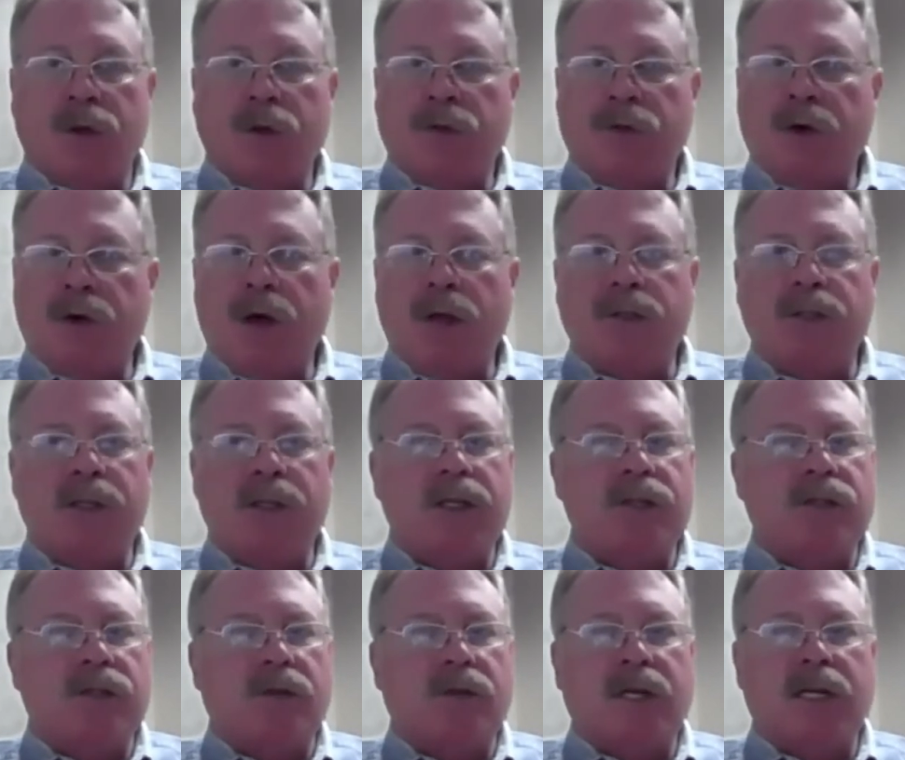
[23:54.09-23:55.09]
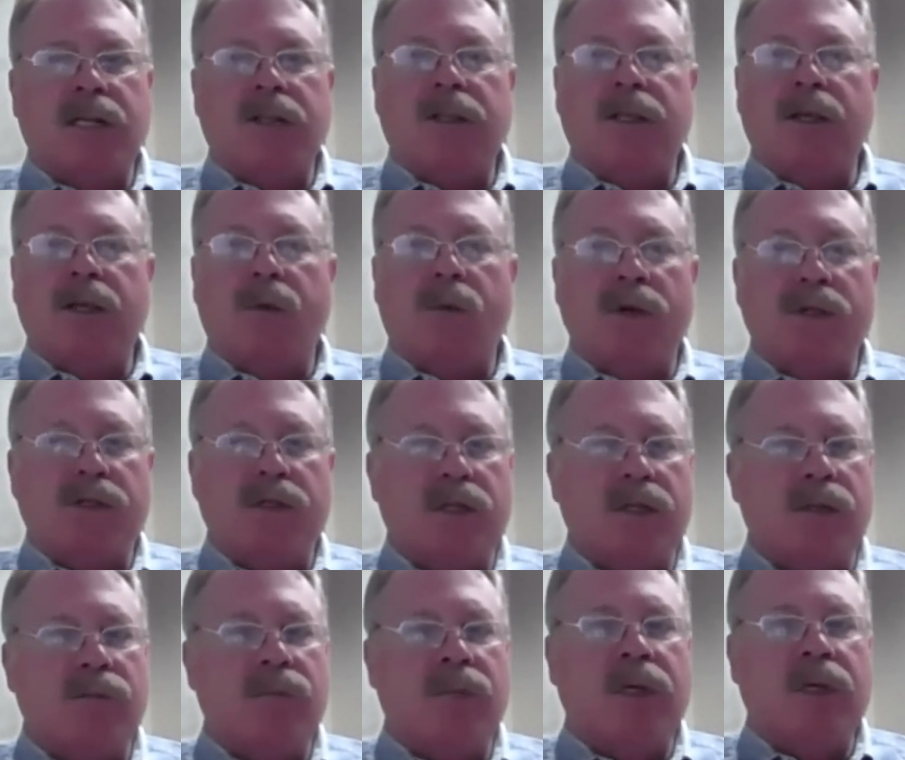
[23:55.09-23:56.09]
whose fault it is or anything. We
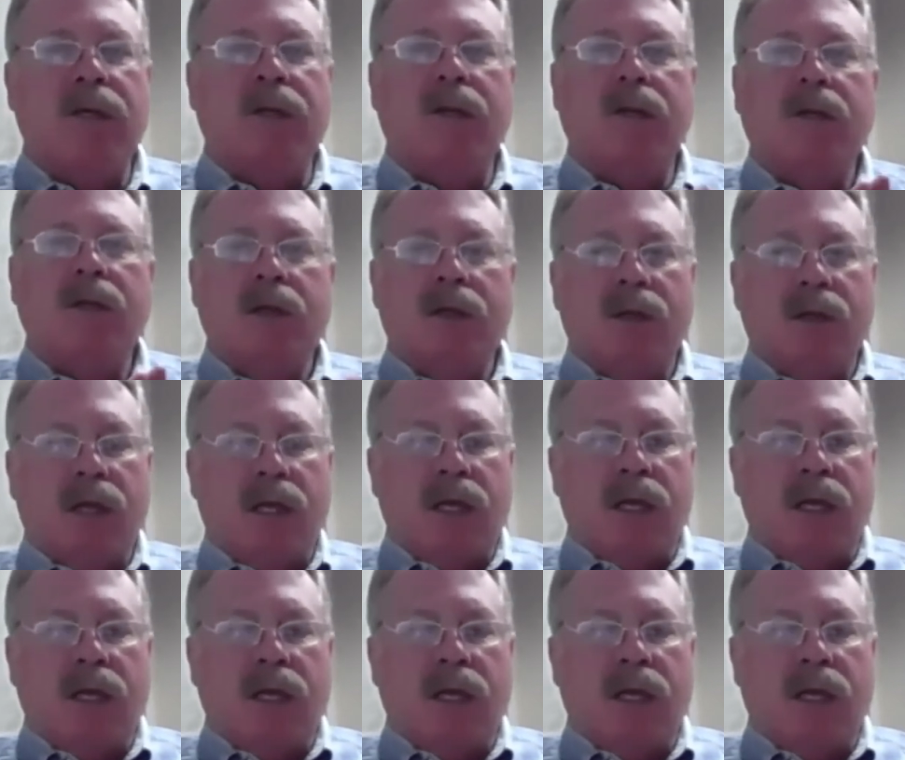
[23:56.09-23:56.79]
send a bill.